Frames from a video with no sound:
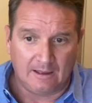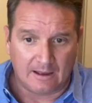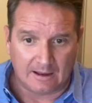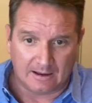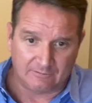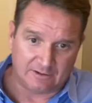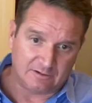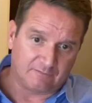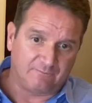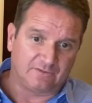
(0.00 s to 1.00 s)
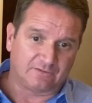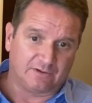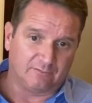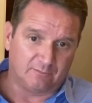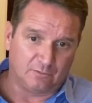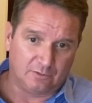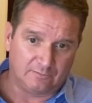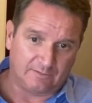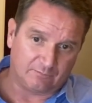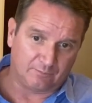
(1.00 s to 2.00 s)
Then you can physically
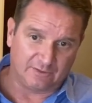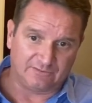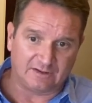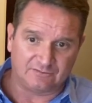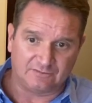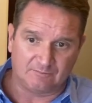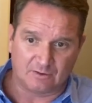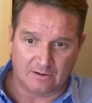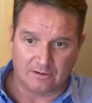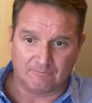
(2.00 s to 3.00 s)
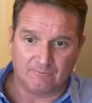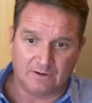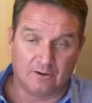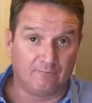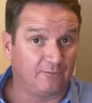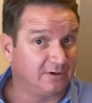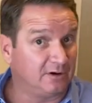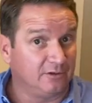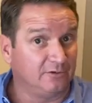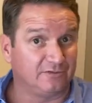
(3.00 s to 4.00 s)
remove and replace that SIM card, and hopefully you
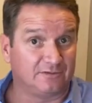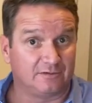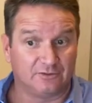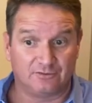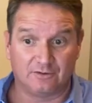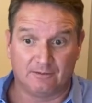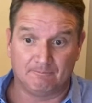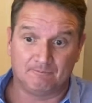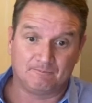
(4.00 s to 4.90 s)
don't lose it during the trip.